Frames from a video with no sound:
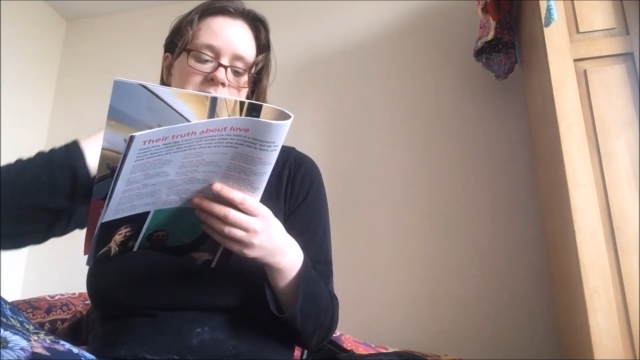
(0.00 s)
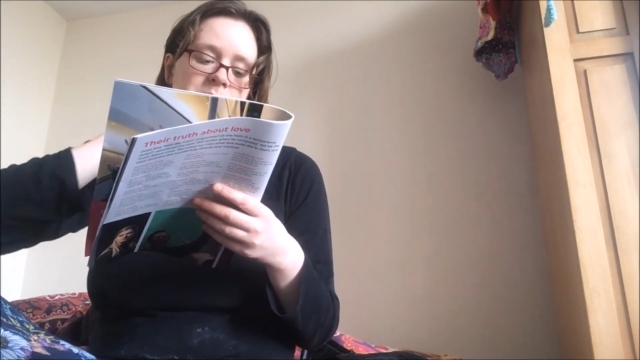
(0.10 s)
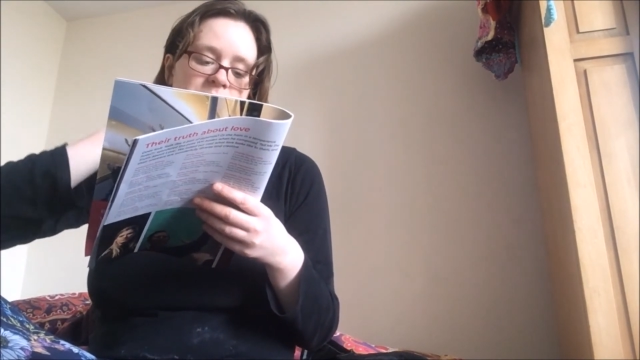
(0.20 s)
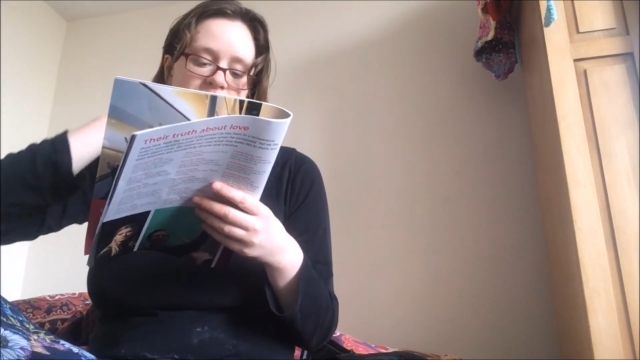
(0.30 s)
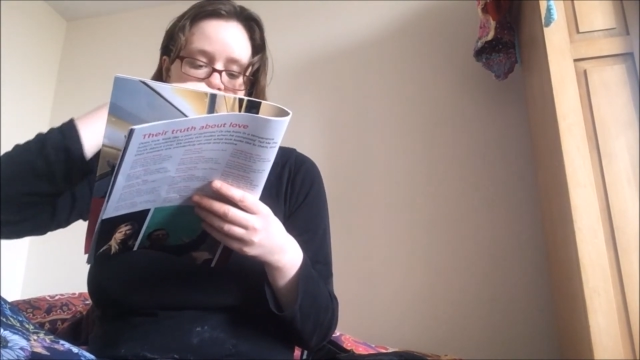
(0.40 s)

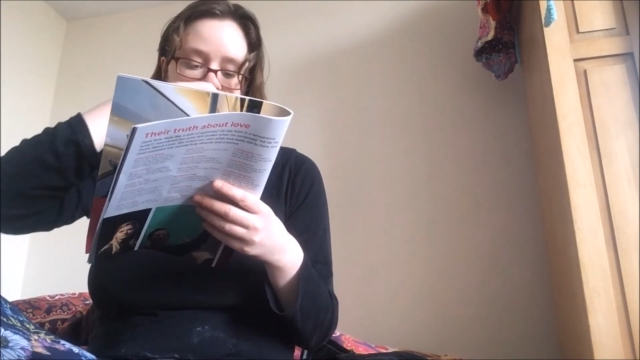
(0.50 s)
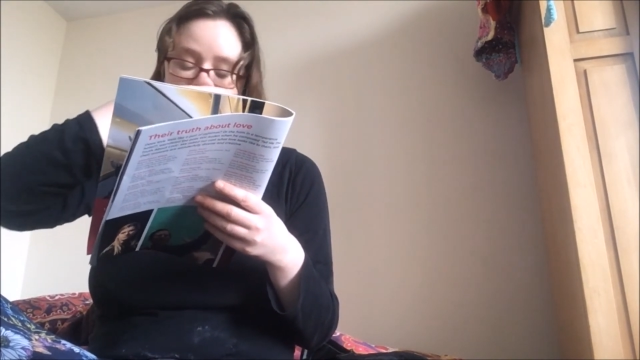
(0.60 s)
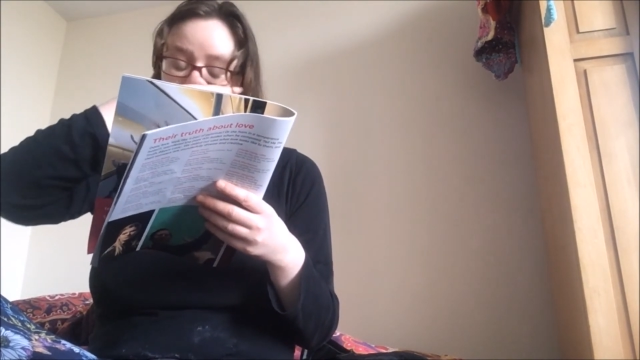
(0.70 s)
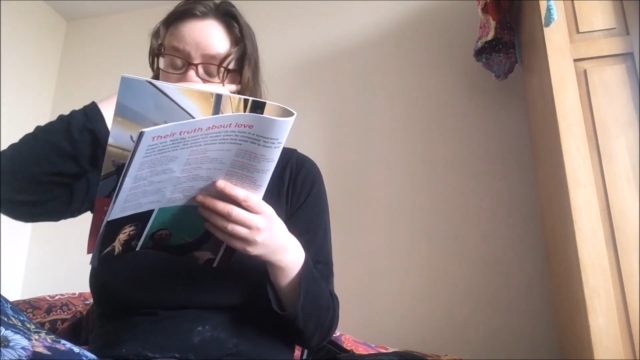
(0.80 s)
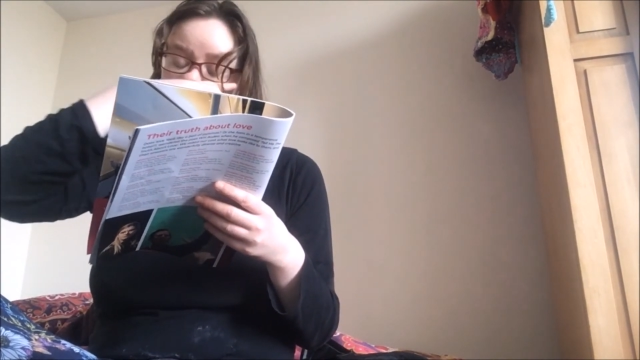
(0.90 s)
and because
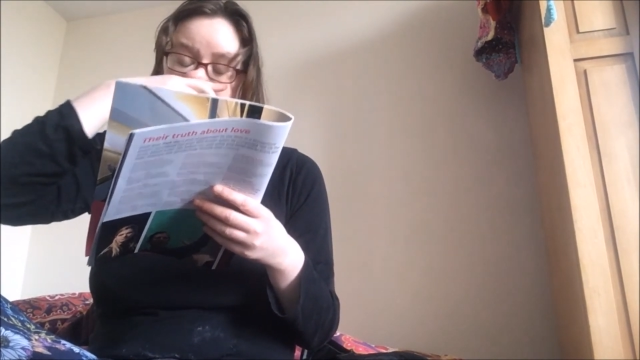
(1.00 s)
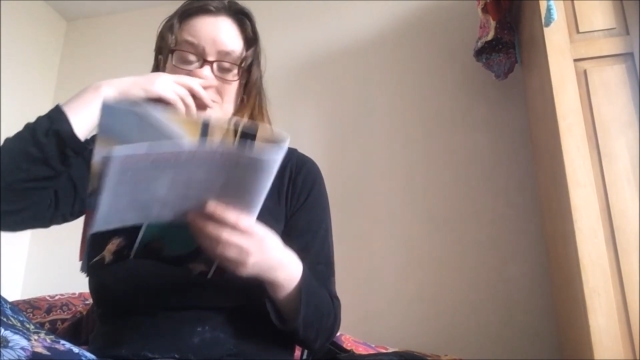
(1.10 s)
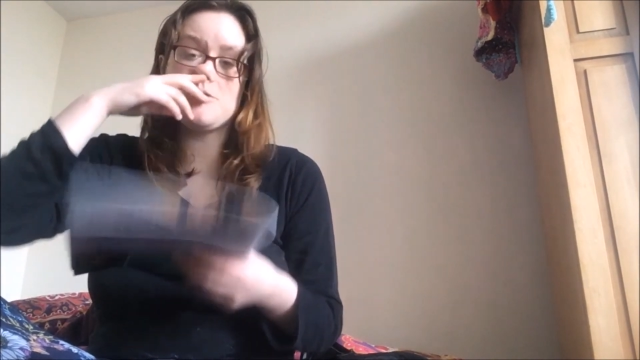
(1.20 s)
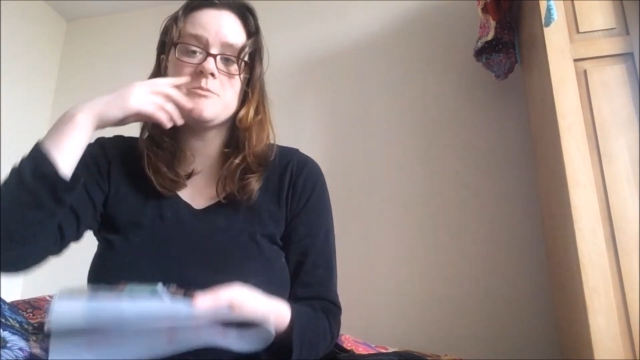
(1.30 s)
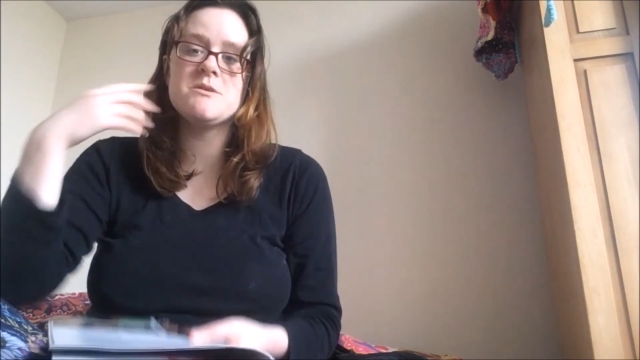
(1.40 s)
the adrenaline
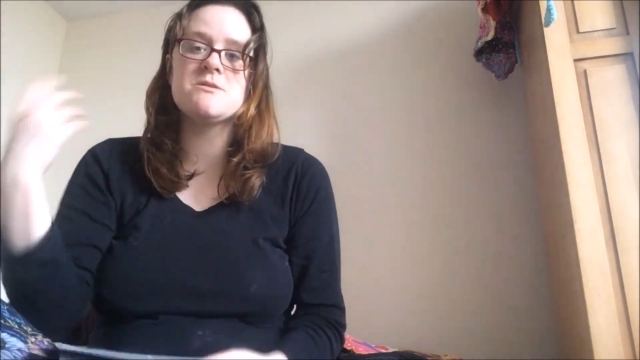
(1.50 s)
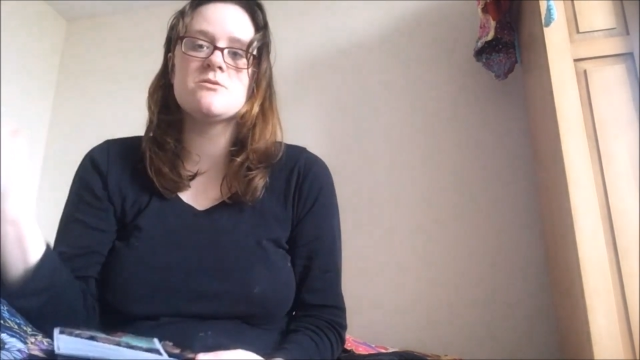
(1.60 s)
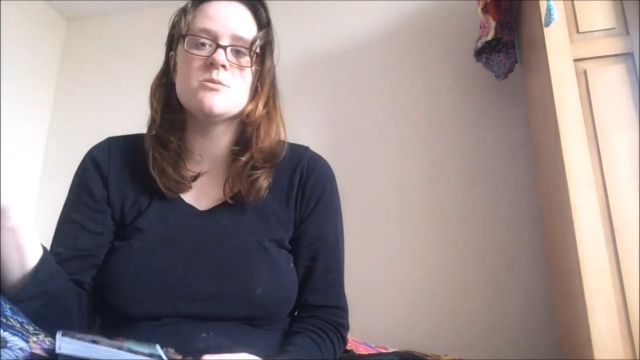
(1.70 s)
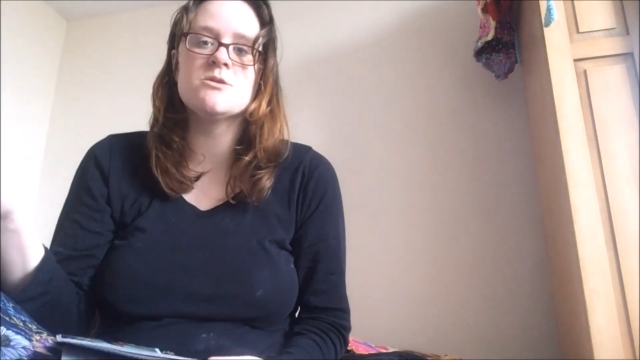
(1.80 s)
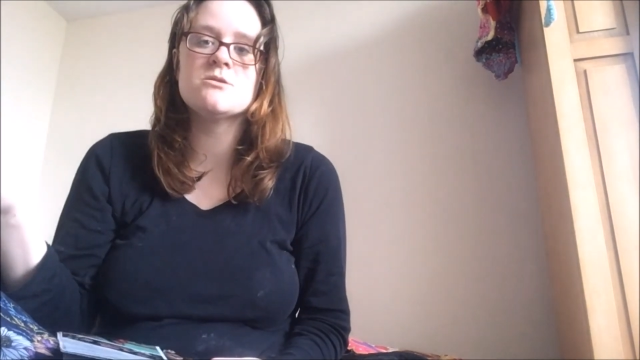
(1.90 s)
is pumping
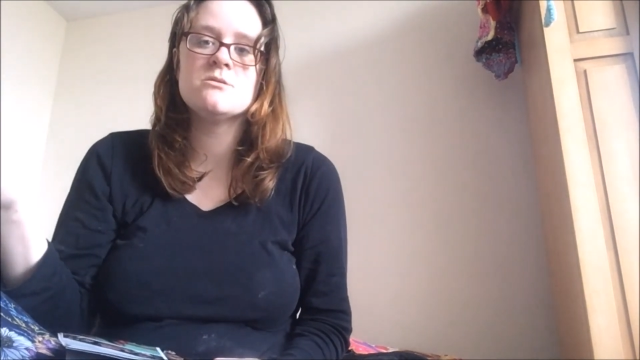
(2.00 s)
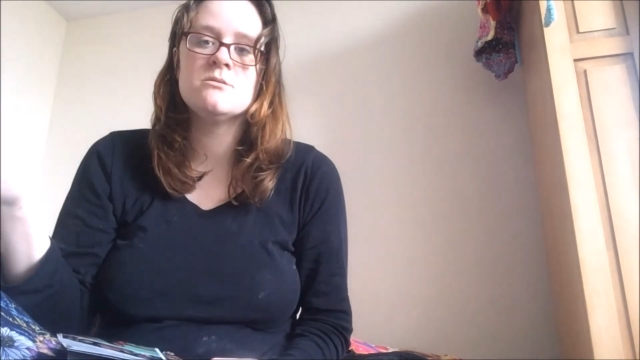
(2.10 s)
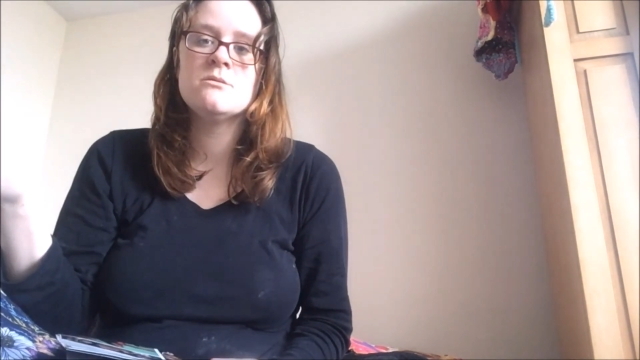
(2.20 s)
so much.